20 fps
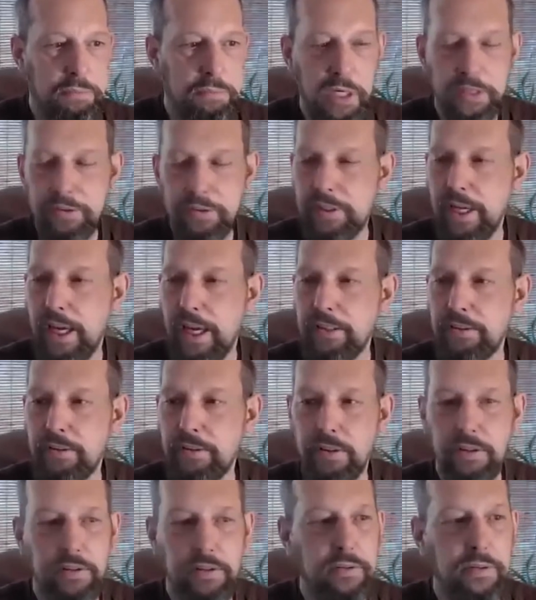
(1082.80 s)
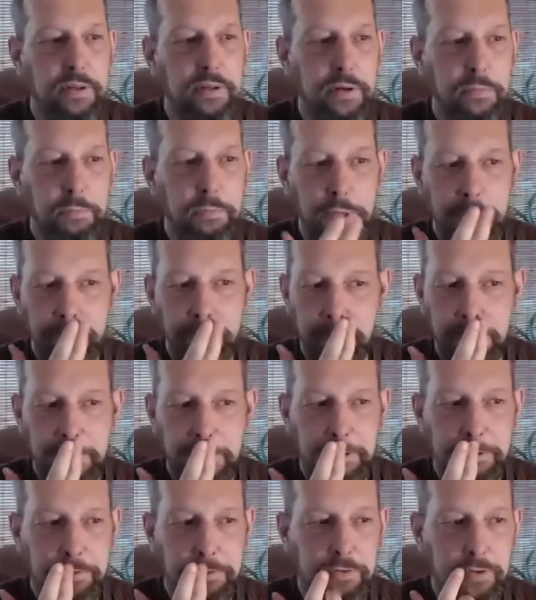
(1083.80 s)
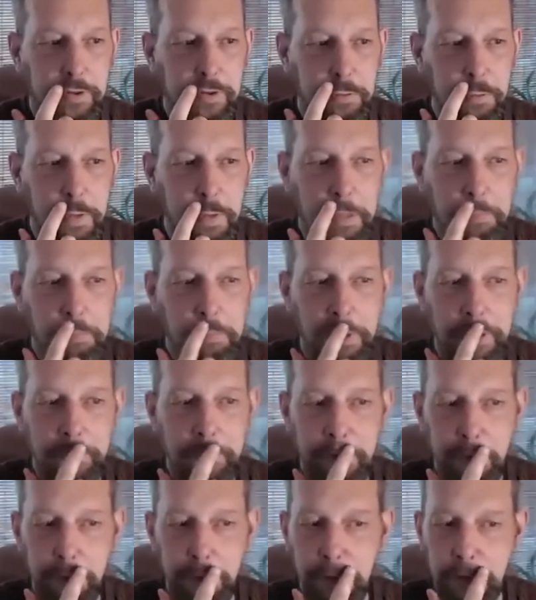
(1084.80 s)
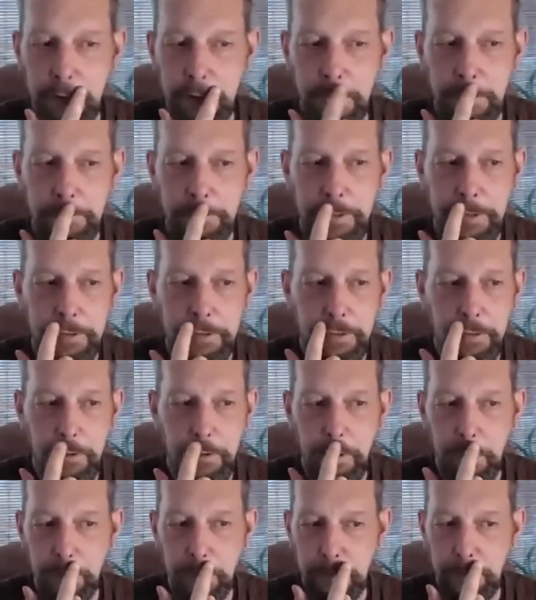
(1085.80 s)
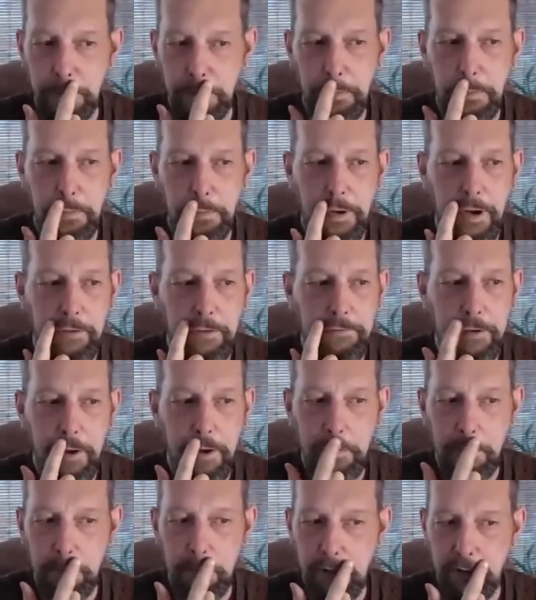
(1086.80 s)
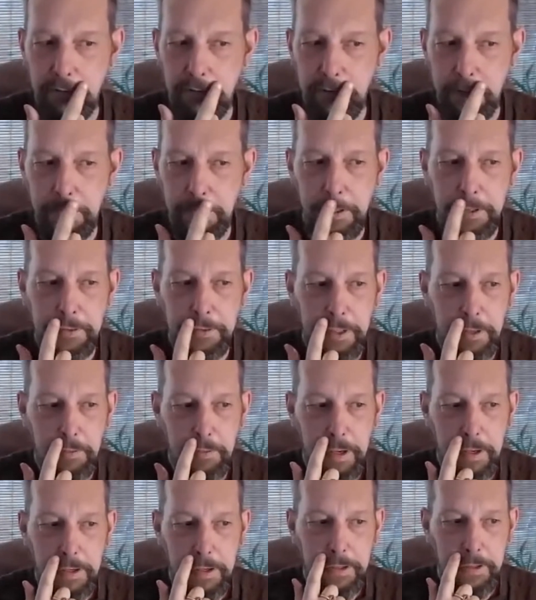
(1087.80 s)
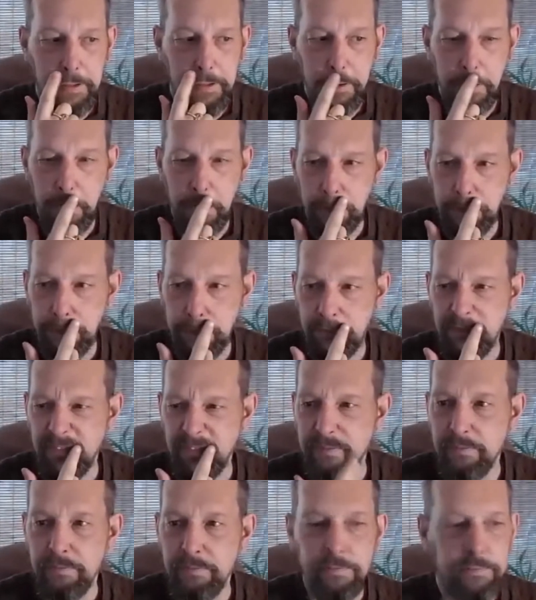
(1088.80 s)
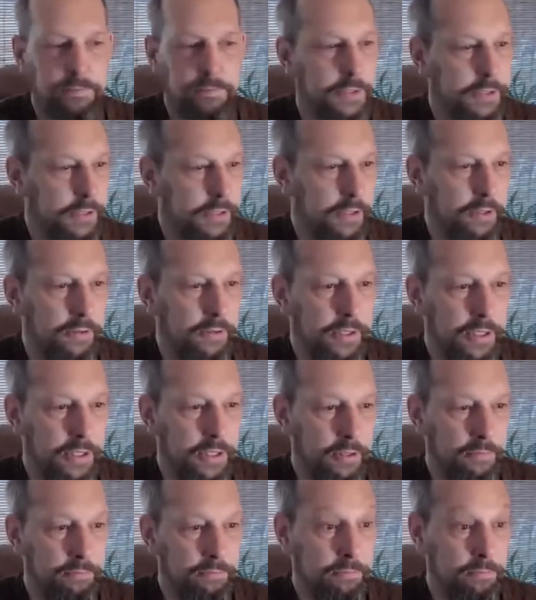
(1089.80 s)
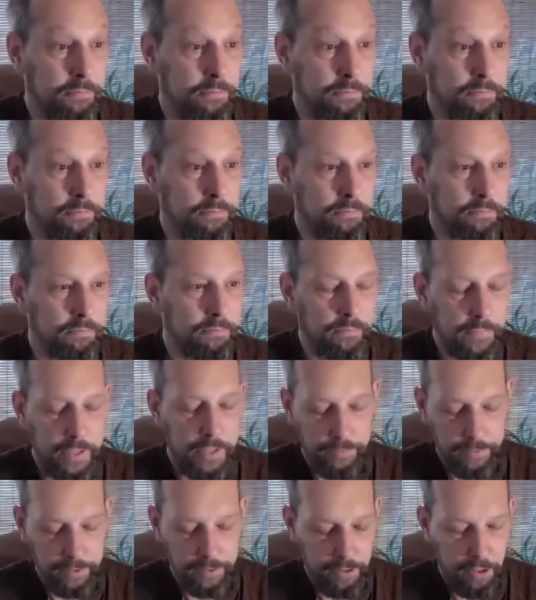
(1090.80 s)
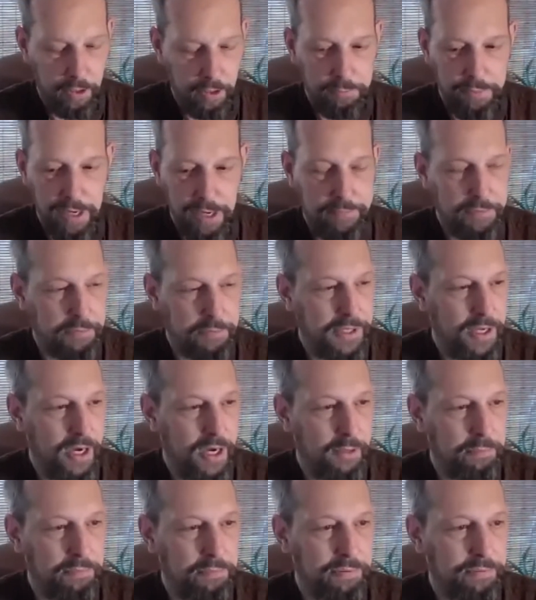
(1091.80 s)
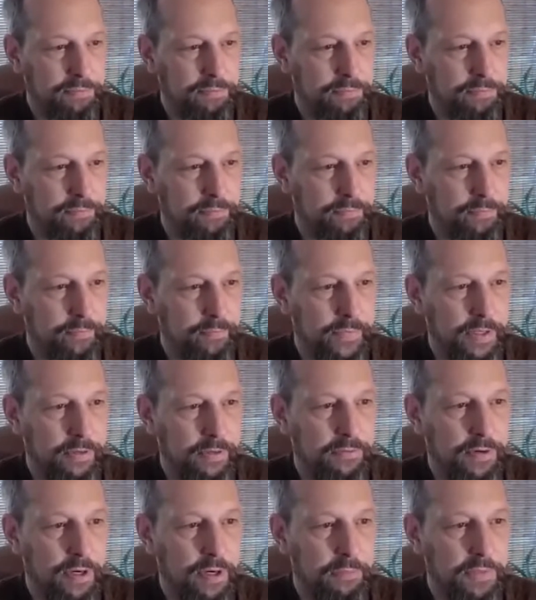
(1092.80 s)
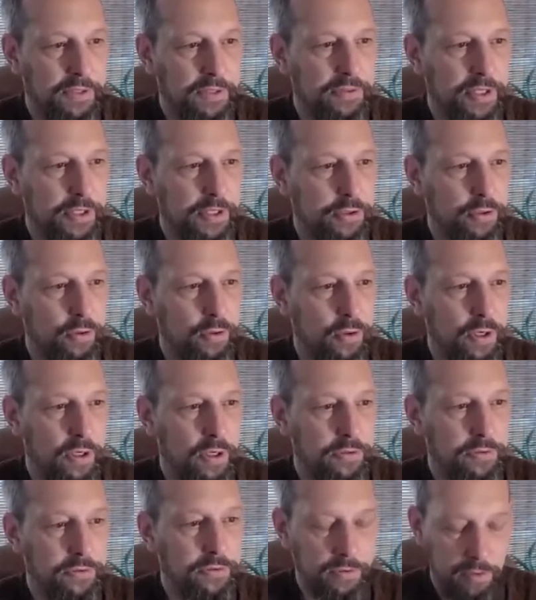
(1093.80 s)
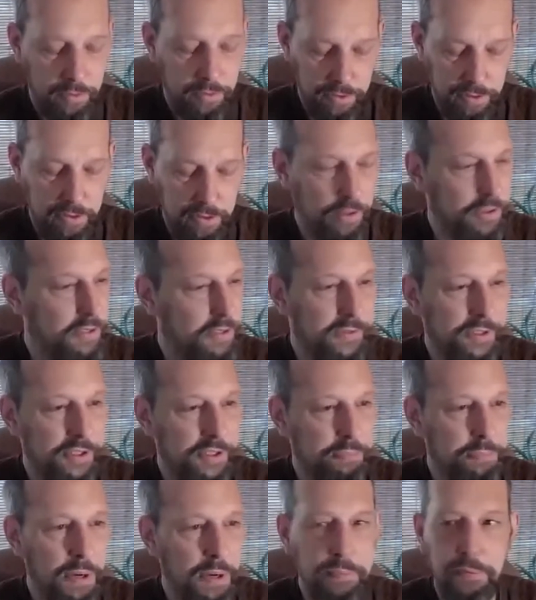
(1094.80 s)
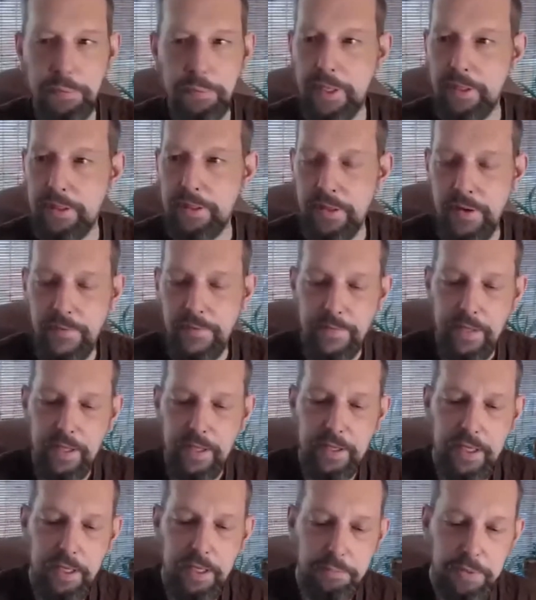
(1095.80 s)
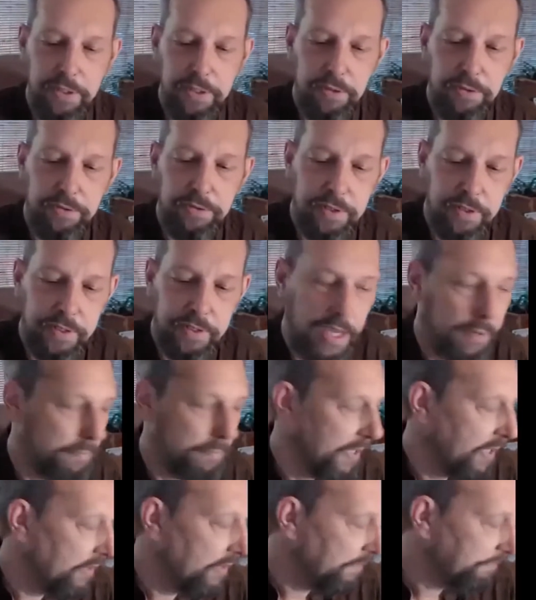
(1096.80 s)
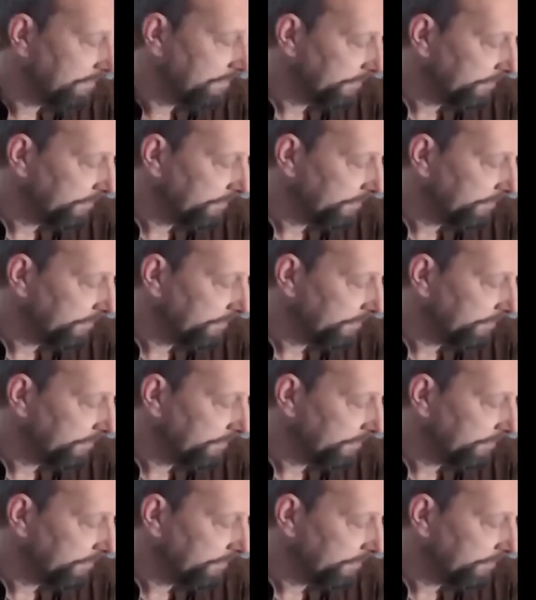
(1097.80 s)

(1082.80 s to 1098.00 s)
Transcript: mustache, so basically this is a great place to put essential oils. I found perfect right there, right under the nose. See, I don't need them. There we go. Pepped me up from the essential oils. So, even just peppermint can be used in that manner.